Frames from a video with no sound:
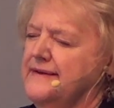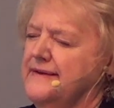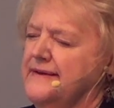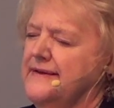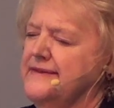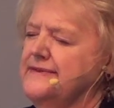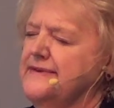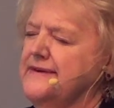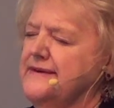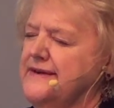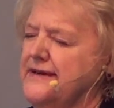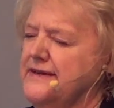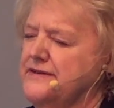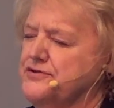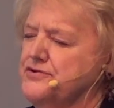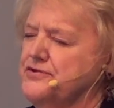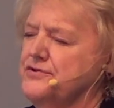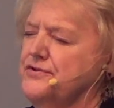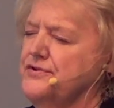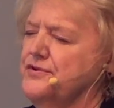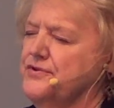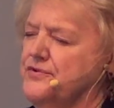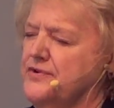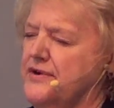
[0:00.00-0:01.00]
In the nature
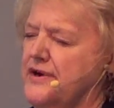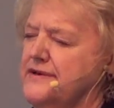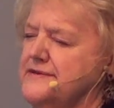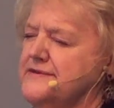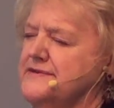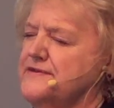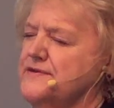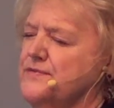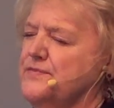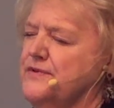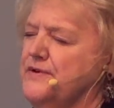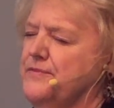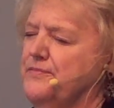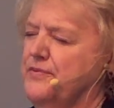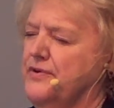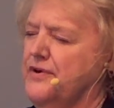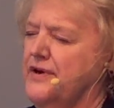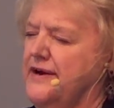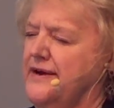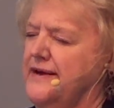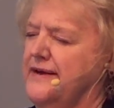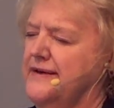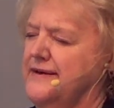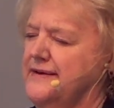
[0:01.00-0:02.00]
of the Christ, we
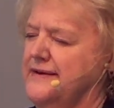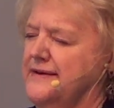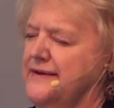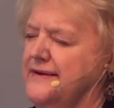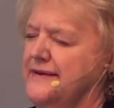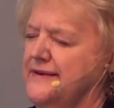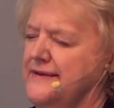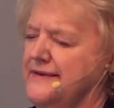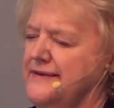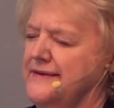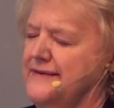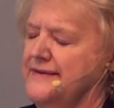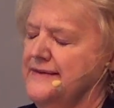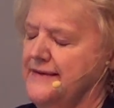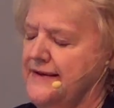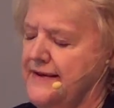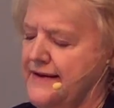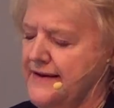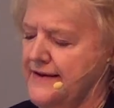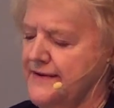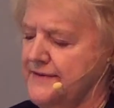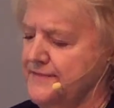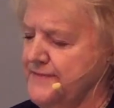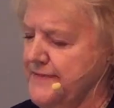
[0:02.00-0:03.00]
pray.
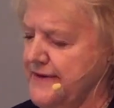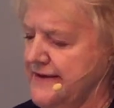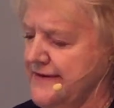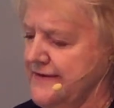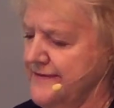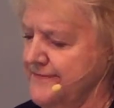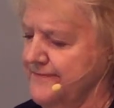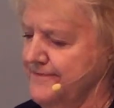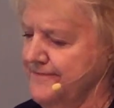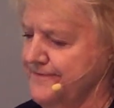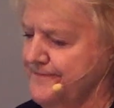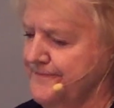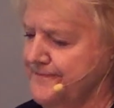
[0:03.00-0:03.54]
Amen.